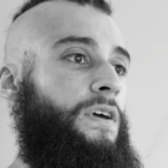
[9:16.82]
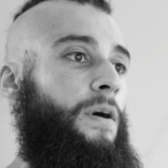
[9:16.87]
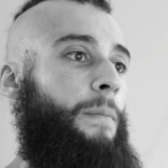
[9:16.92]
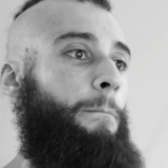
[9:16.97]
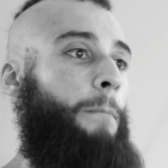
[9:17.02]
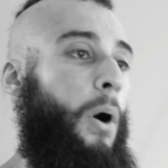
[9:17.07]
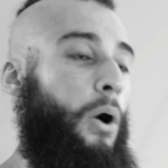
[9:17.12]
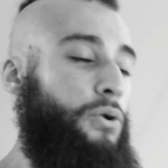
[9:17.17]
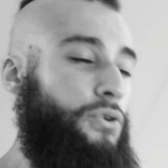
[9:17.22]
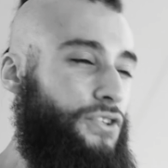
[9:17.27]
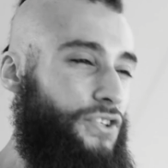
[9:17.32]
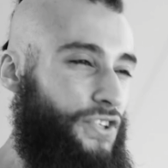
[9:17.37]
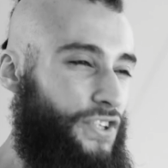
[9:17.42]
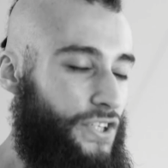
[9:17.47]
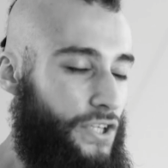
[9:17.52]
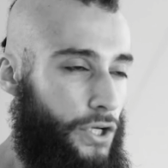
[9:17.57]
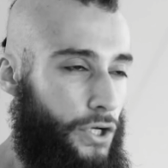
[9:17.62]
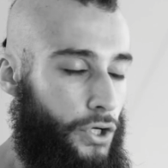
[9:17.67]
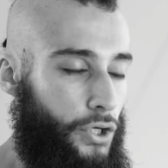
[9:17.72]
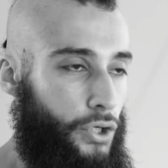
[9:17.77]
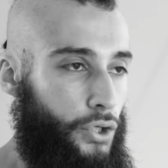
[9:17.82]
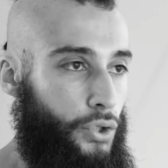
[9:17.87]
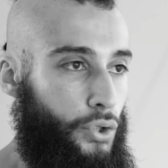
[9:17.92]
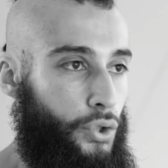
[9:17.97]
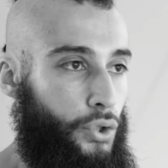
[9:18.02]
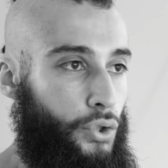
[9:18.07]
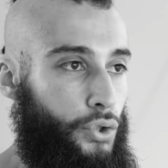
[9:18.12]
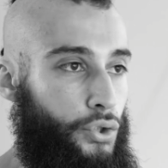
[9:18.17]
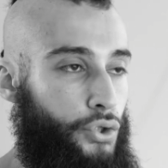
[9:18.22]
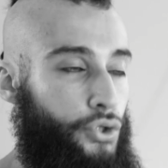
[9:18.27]
most
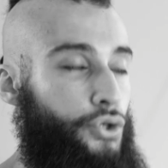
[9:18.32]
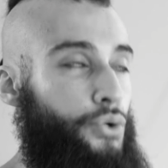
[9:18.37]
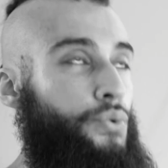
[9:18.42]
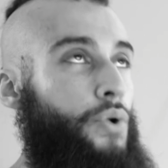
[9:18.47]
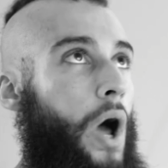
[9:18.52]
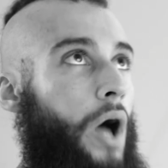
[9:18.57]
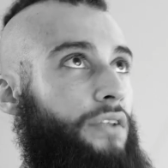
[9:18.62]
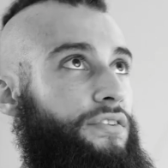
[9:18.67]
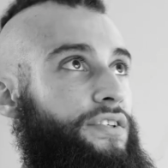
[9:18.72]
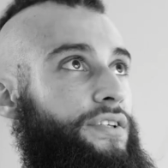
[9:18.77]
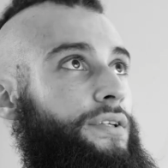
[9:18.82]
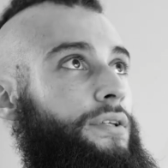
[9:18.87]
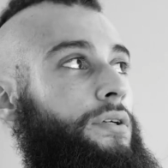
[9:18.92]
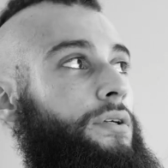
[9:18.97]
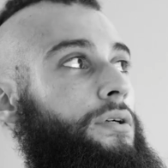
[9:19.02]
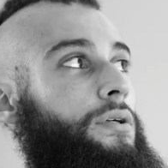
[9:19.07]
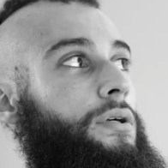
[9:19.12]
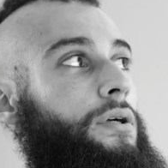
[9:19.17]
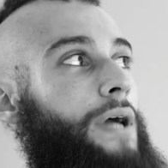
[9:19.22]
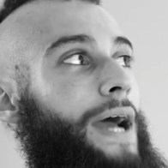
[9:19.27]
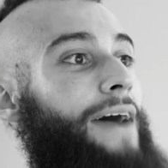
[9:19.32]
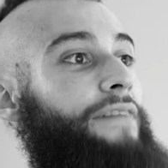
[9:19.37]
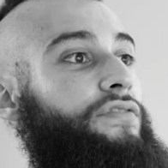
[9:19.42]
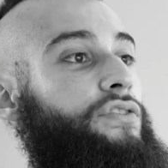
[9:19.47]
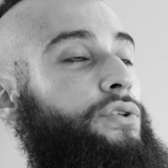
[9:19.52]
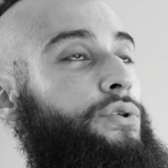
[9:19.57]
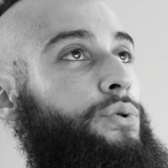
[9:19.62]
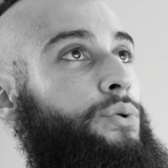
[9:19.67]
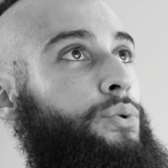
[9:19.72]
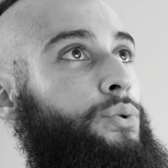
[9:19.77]
do not have
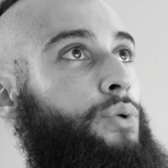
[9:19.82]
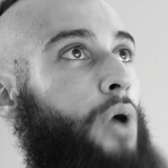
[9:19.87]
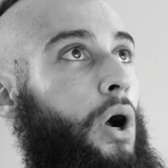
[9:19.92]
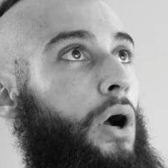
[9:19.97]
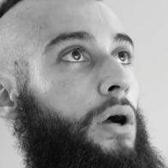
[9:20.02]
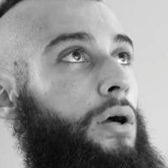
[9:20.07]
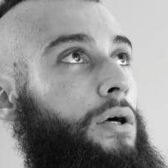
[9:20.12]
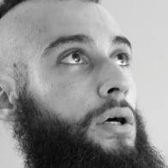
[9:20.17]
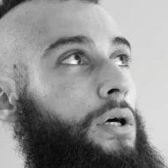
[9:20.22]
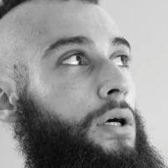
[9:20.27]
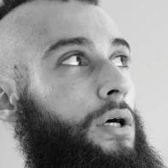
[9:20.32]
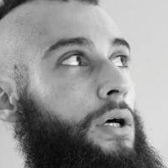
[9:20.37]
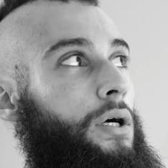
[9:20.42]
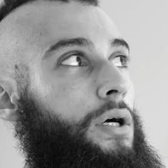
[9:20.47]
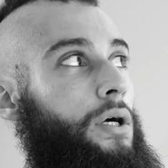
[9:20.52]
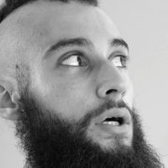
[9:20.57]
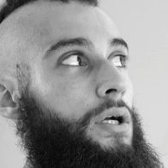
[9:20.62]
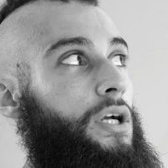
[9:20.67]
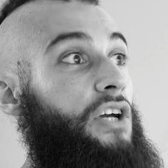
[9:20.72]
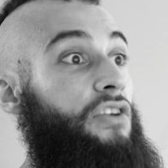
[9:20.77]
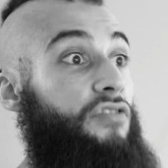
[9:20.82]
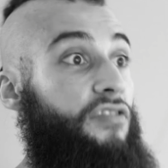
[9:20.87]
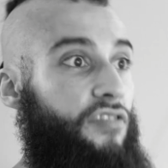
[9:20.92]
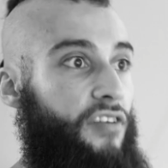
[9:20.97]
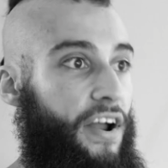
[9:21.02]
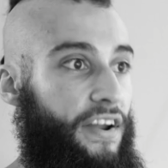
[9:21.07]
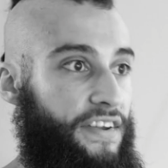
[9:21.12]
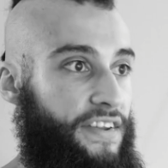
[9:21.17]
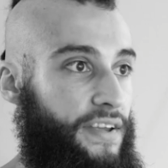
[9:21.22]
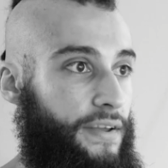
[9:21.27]
to
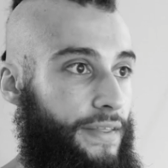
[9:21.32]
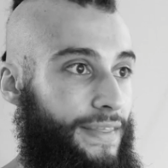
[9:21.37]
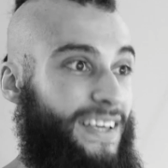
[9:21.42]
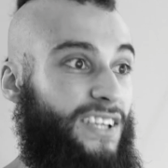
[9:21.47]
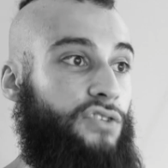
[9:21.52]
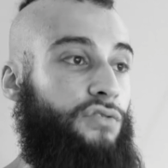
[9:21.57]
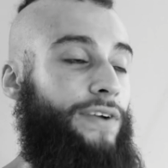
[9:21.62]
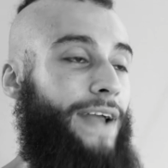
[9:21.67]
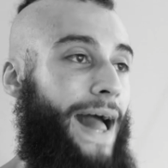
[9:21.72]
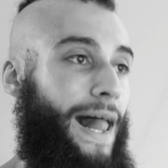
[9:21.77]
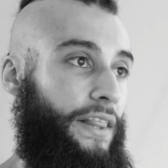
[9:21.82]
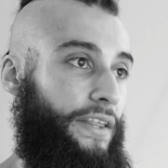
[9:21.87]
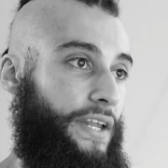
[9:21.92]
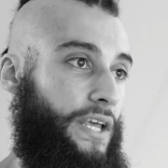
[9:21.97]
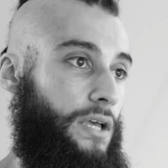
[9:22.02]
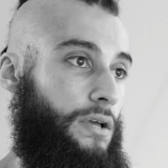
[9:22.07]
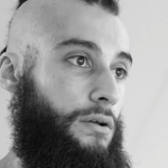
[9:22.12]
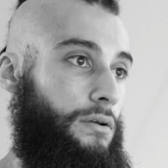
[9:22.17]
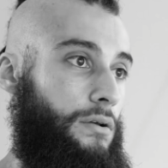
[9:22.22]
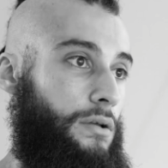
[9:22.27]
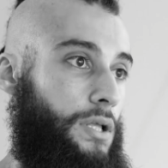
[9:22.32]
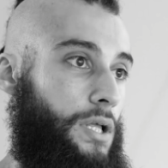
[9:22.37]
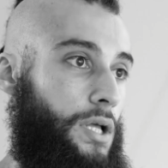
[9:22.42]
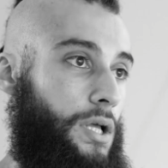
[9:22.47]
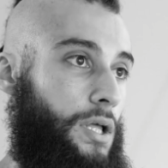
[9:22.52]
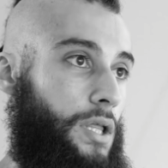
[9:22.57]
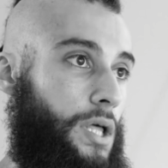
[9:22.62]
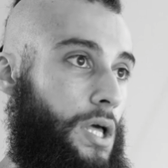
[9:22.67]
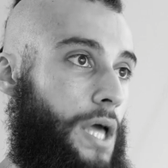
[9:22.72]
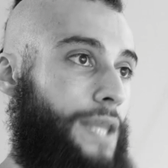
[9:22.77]
confront this reality.
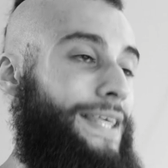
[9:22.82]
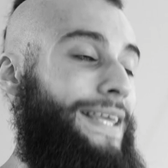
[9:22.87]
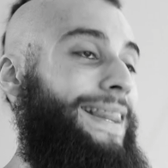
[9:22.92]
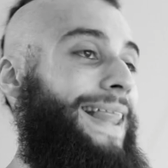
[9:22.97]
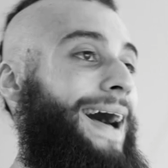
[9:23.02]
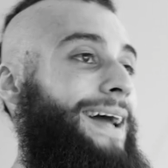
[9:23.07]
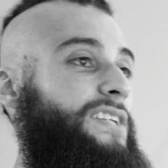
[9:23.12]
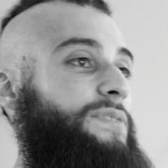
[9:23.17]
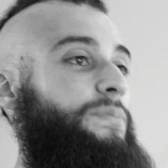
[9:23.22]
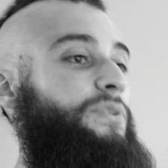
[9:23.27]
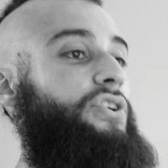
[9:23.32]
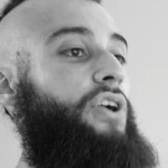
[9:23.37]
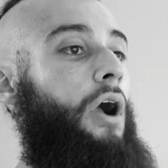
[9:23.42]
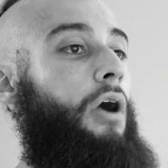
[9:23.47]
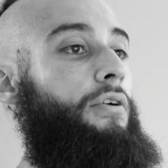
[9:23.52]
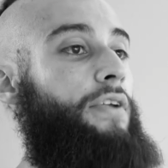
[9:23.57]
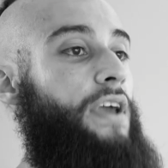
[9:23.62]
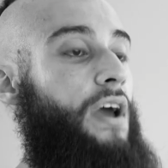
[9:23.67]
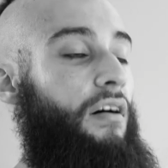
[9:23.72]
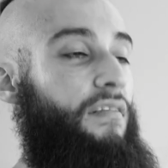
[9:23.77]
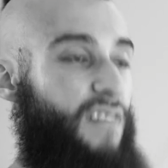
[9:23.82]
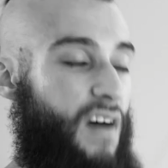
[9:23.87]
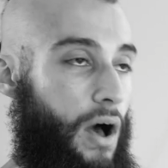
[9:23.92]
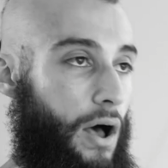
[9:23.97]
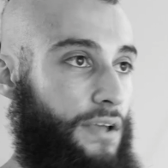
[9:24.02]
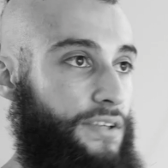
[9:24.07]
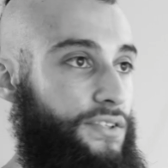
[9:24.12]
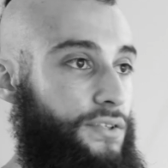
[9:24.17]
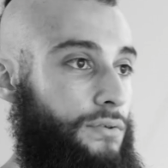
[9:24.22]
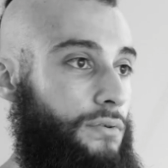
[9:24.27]
The large majority of
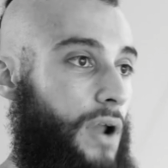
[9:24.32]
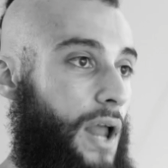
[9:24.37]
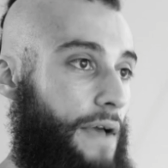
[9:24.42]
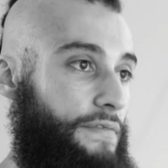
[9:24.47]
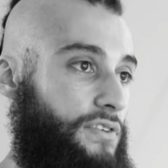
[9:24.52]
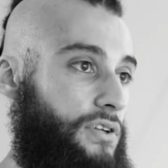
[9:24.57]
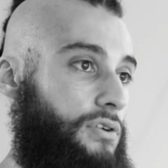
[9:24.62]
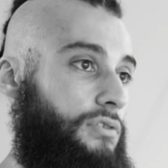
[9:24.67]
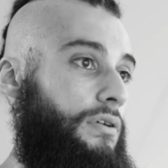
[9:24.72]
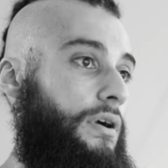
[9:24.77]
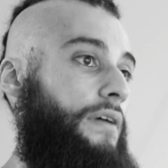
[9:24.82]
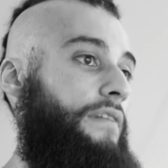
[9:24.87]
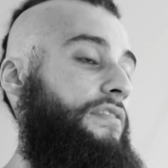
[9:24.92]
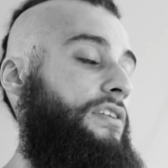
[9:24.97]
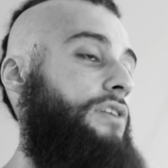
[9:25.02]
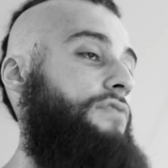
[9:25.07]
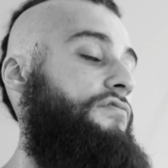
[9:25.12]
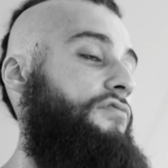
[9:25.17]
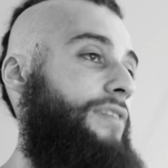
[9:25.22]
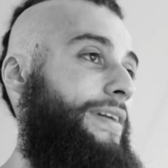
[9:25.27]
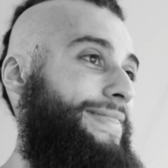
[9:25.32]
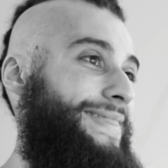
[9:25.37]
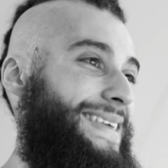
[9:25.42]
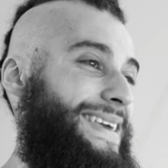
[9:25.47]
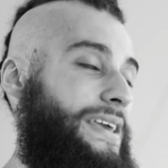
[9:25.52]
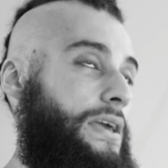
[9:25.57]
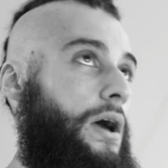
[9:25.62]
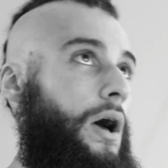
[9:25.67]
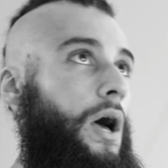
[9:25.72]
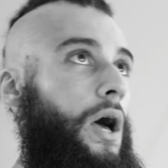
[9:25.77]
us do not have to confront
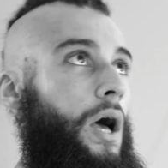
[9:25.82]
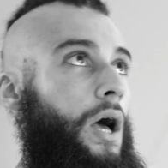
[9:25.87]
the